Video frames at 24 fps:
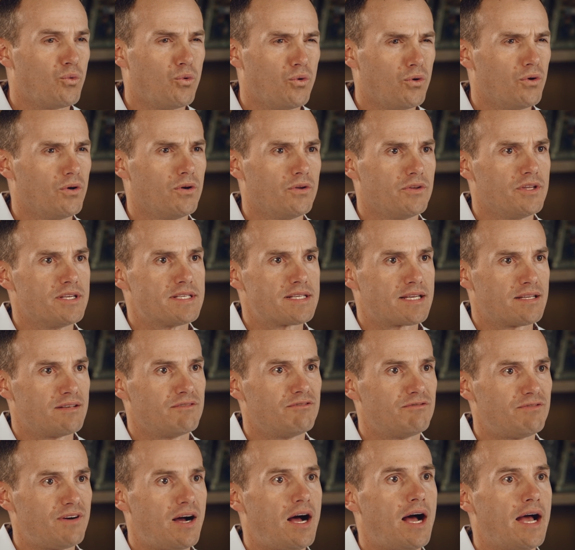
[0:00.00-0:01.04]
world is
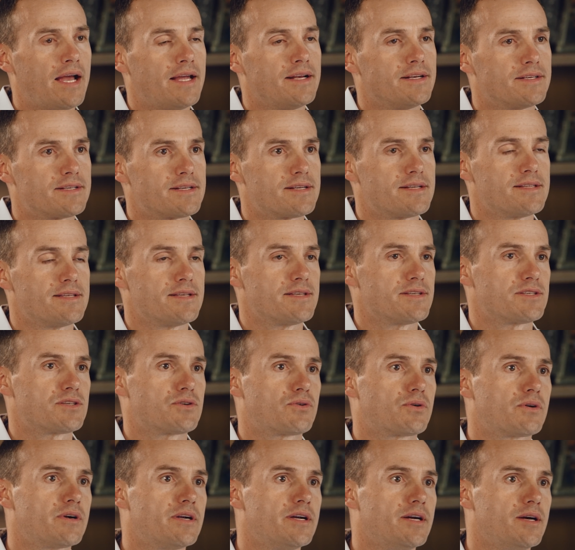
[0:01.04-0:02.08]
confined to this
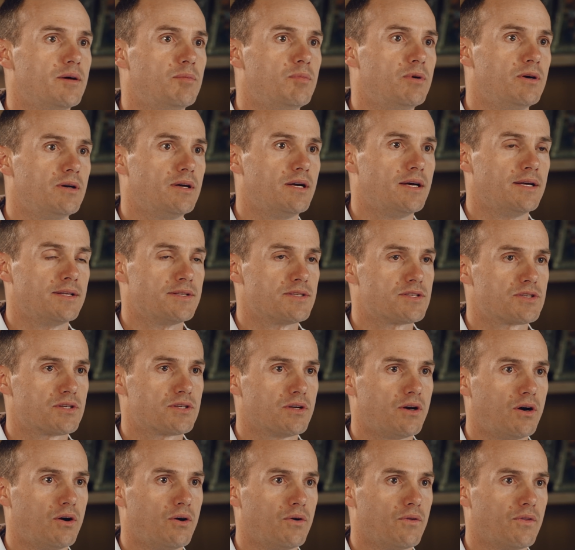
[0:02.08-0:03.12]
crib. And
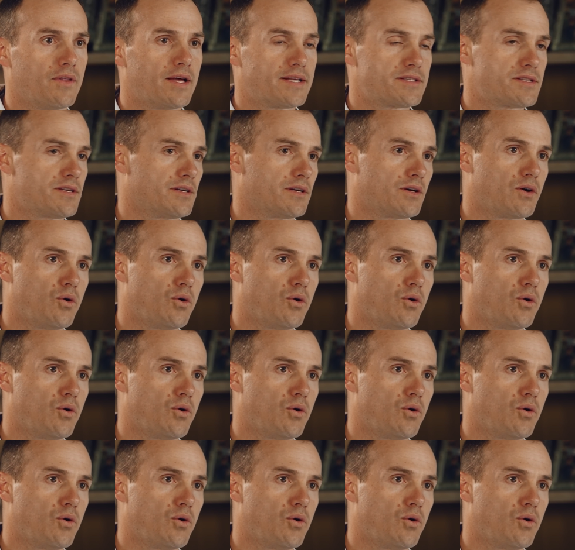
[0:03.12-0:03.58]
so that's a